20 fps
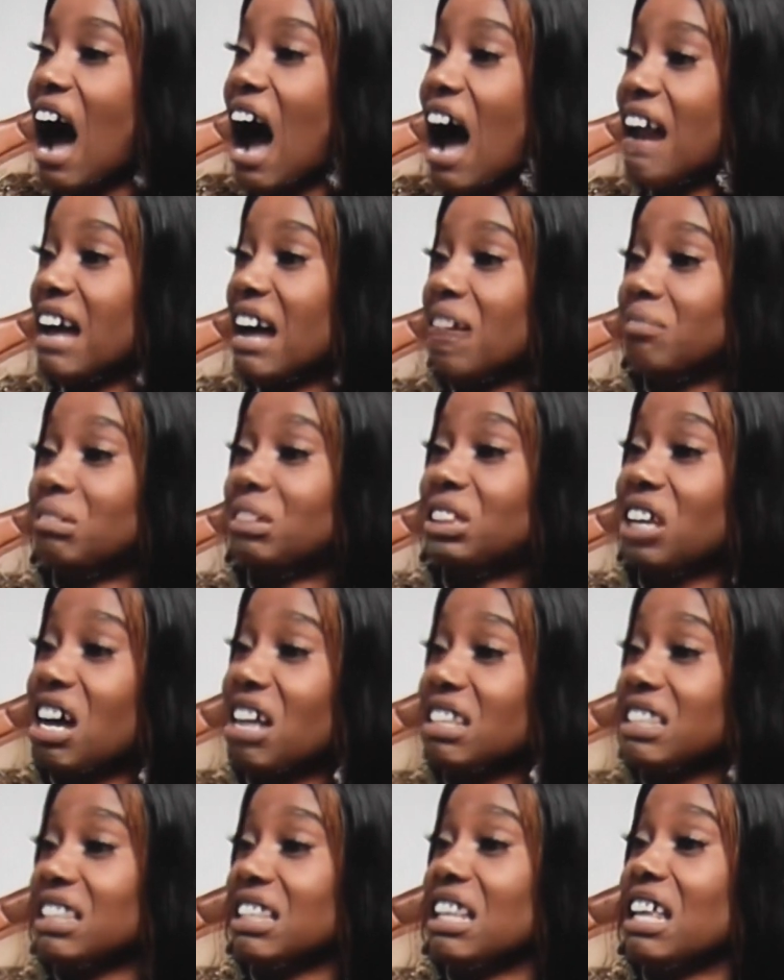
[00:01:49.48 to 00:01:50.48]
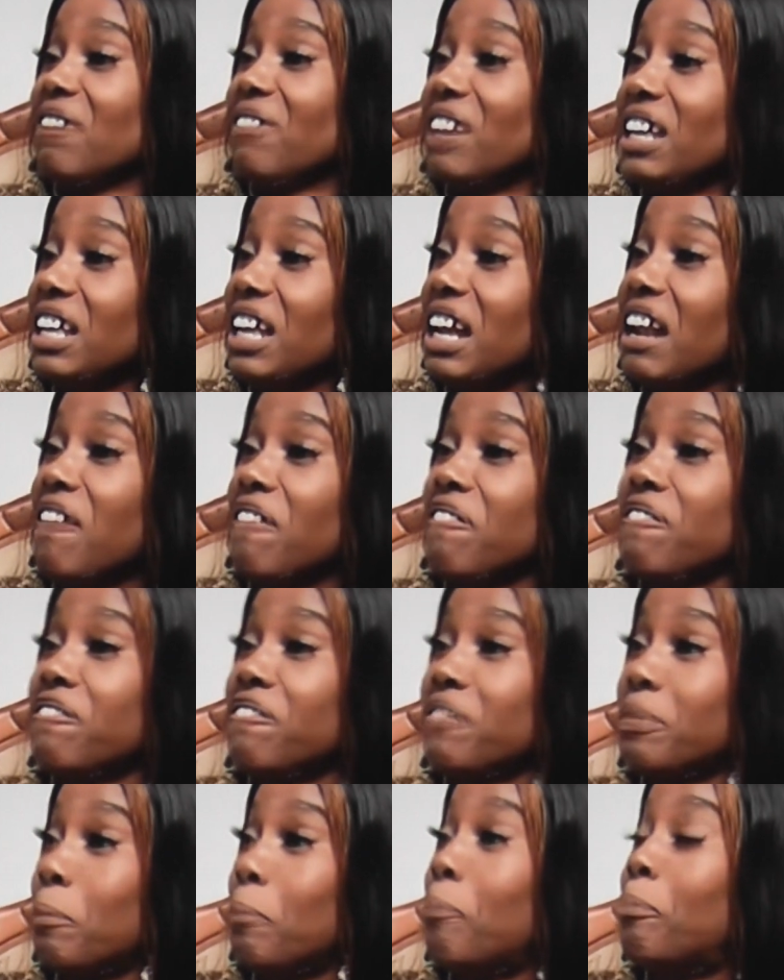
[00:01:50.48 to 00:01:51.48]
And I'm just living in a
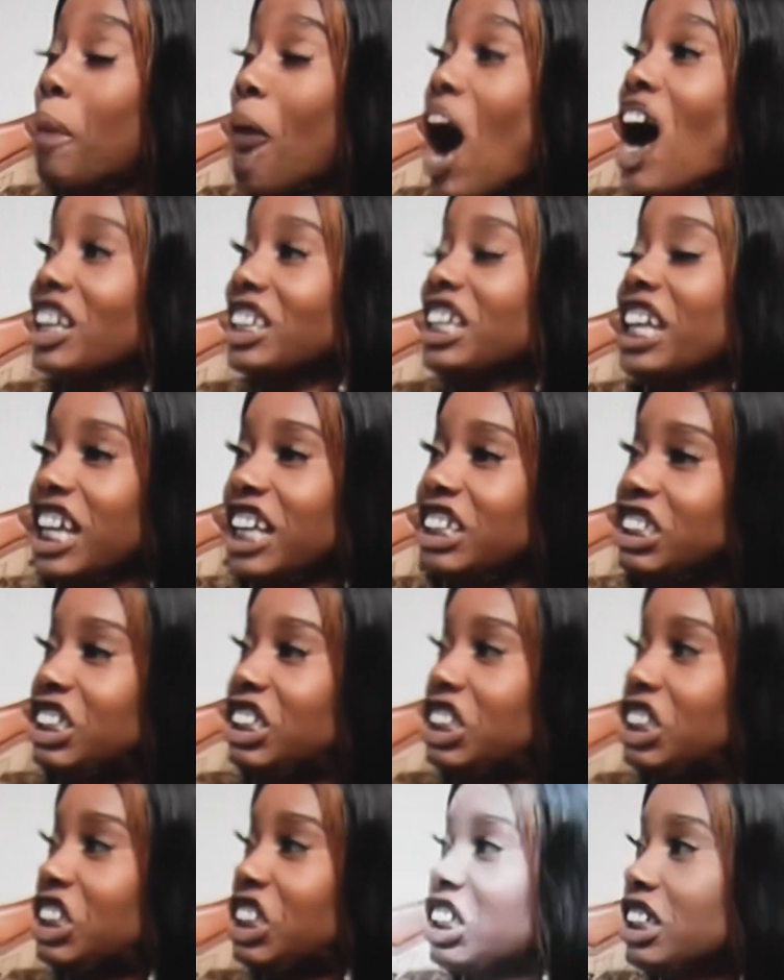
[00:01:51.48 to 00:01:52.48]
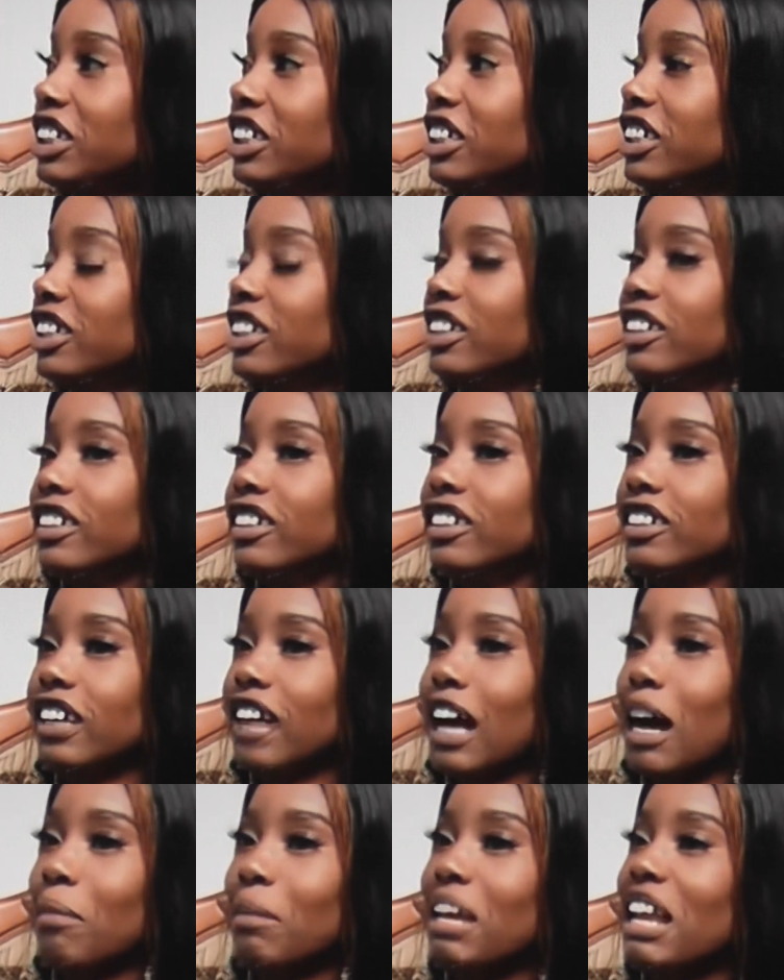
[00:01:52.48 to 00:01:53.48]
bondage.
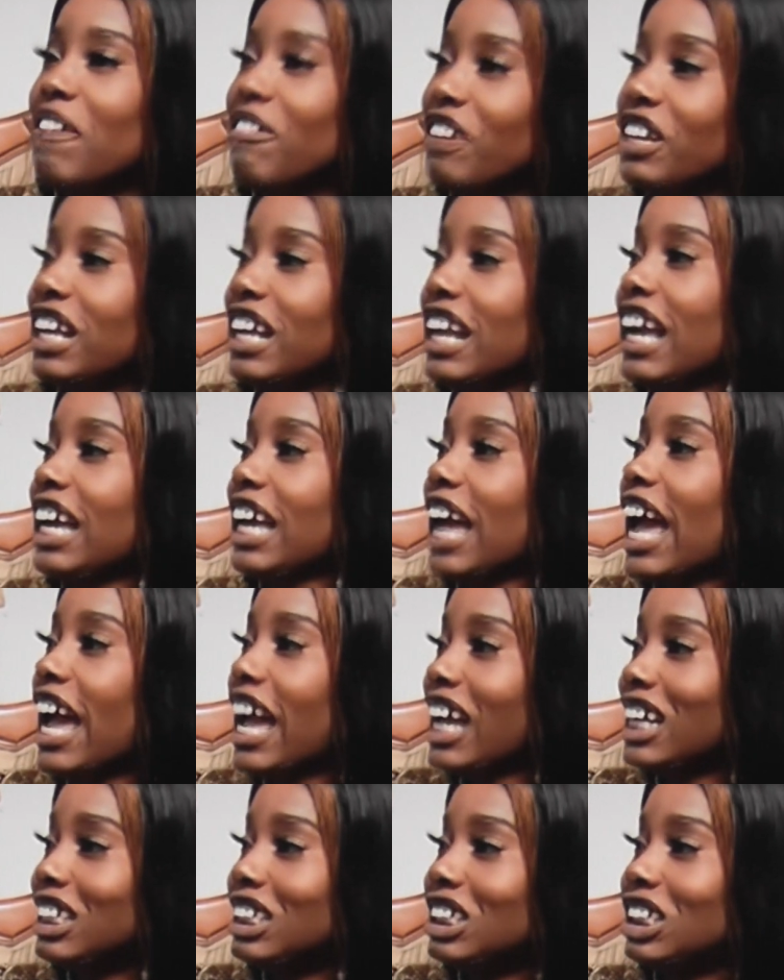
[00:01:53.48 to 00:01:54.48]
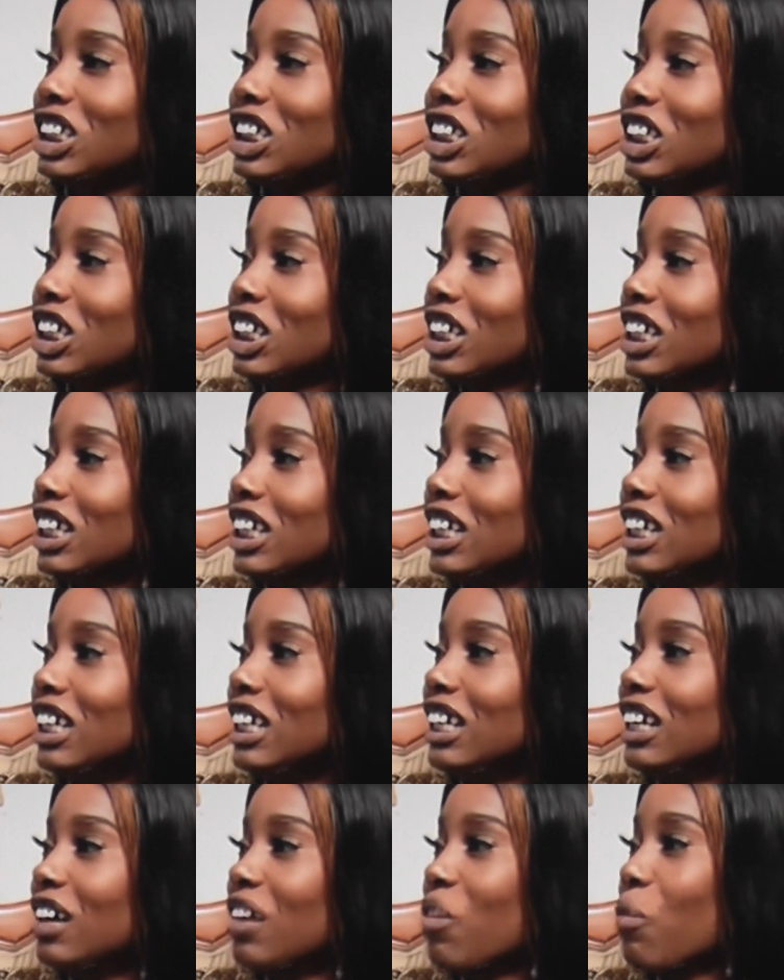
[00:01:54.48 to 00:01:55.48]
I'm living in a cage.
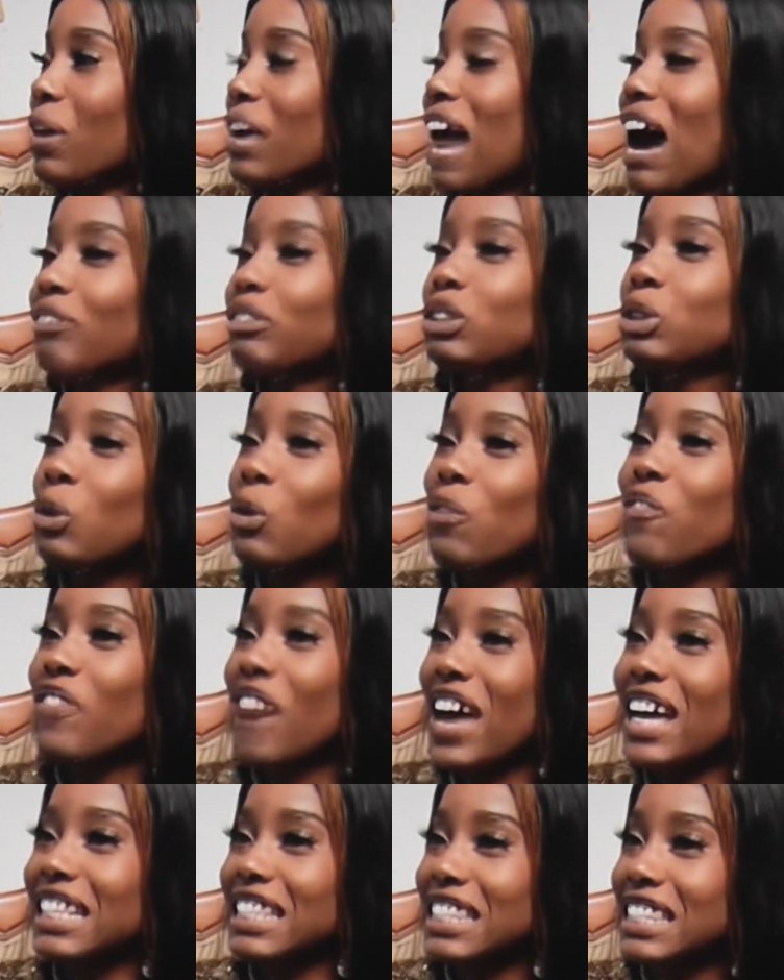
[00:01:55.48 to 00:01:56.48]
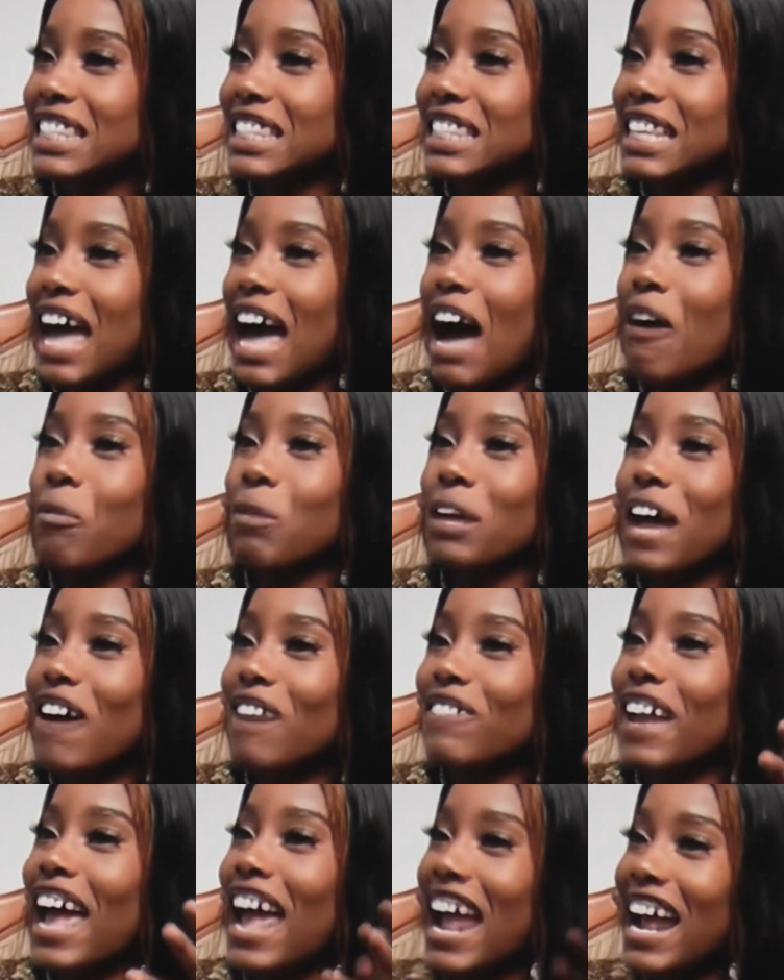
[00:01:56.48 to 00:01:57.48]
We have 2 fence and we
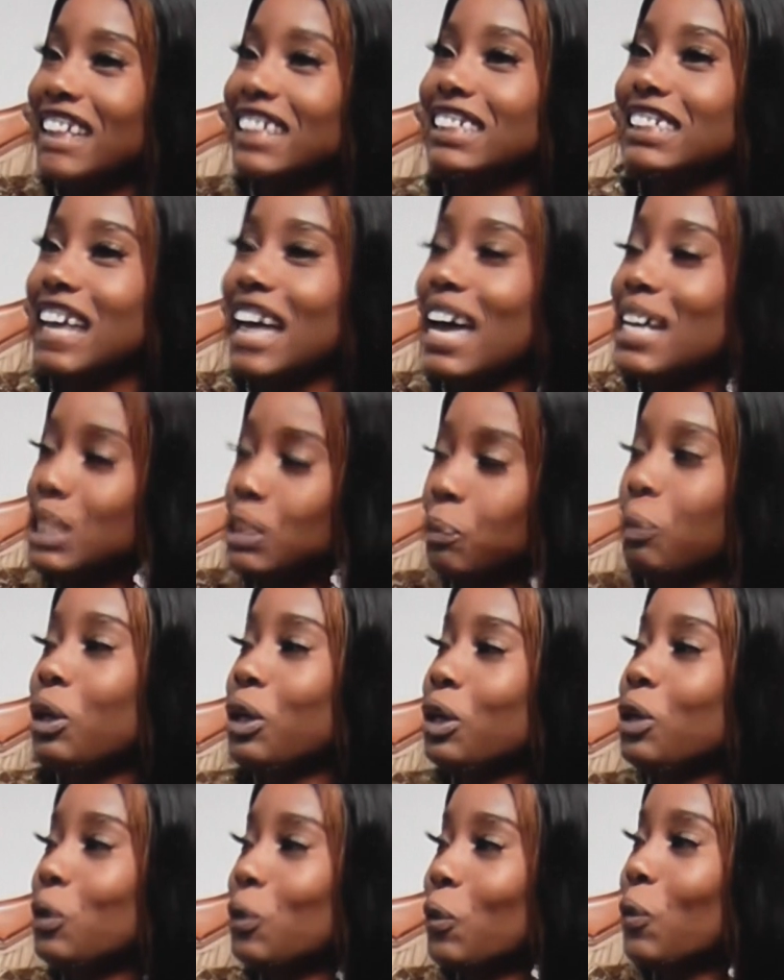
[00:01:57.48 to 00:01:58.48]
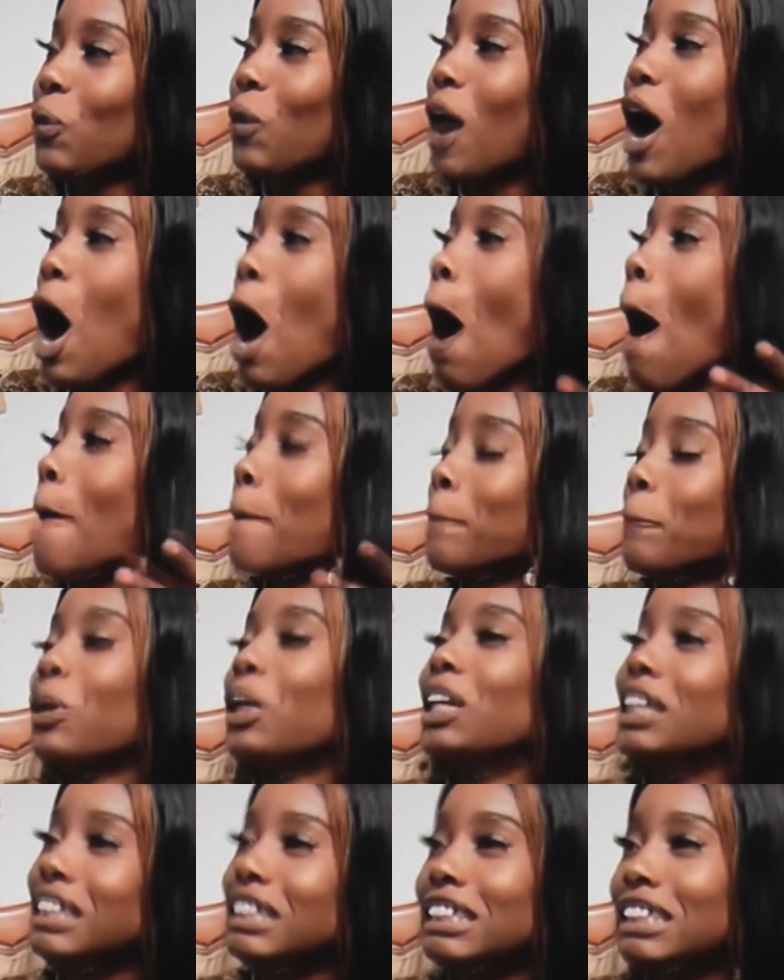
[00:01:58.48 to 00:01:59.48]
have 8 SPU armed
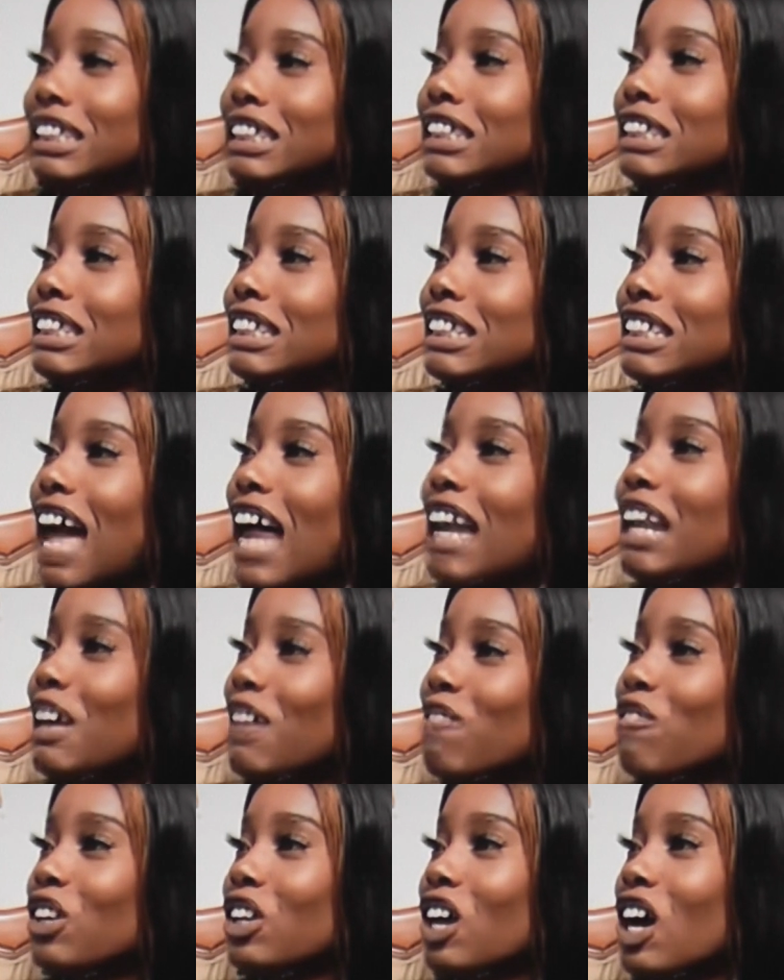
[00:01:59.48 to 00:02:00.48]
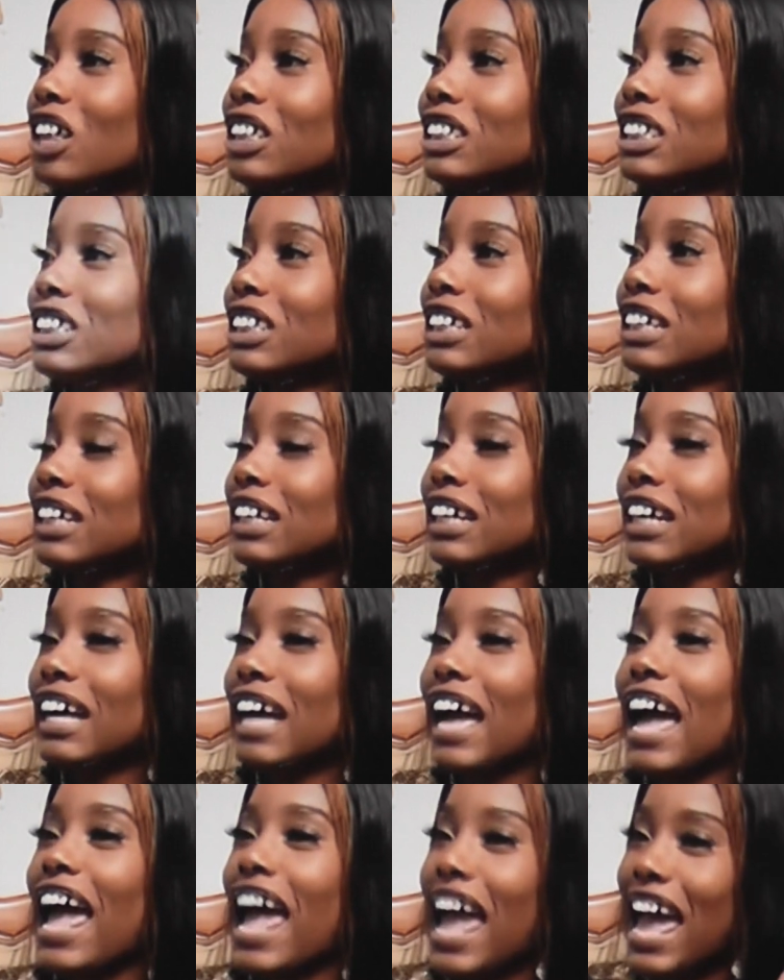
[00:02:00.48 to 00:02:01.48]
police that live with us.
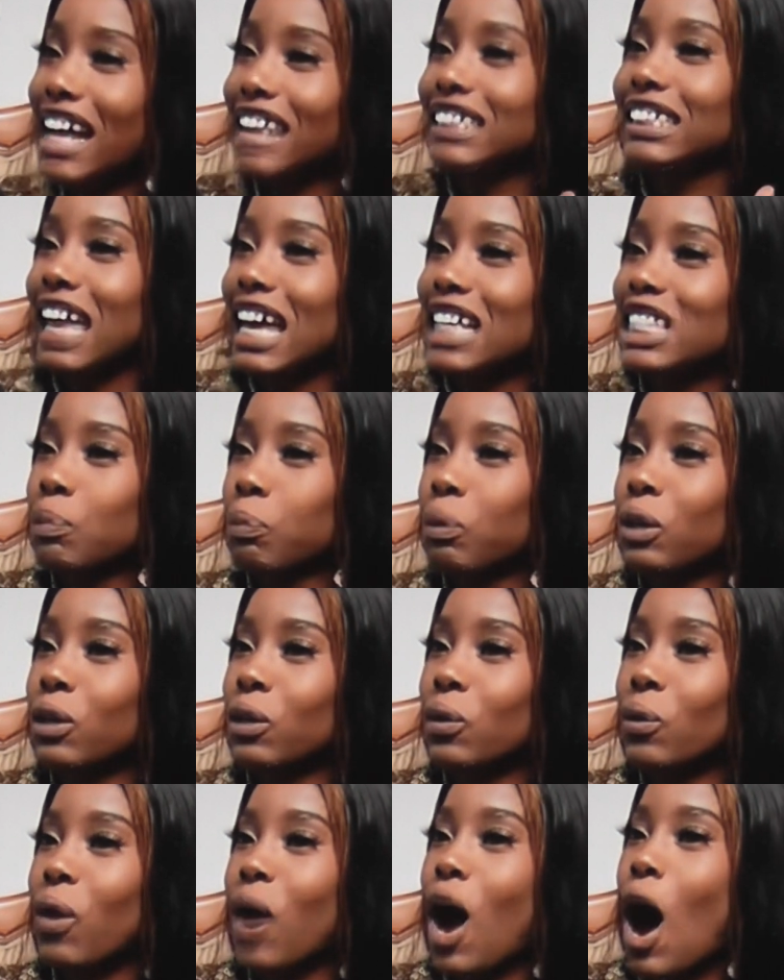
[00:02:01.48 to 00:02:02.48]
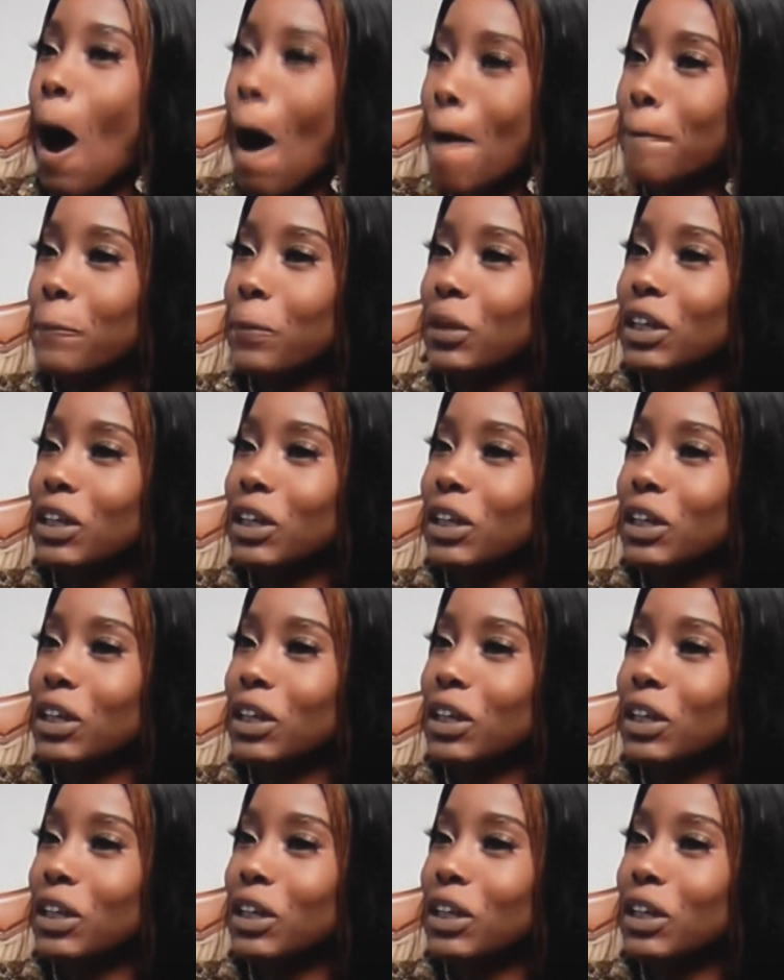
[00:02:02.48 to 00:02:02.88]
8 SPU armed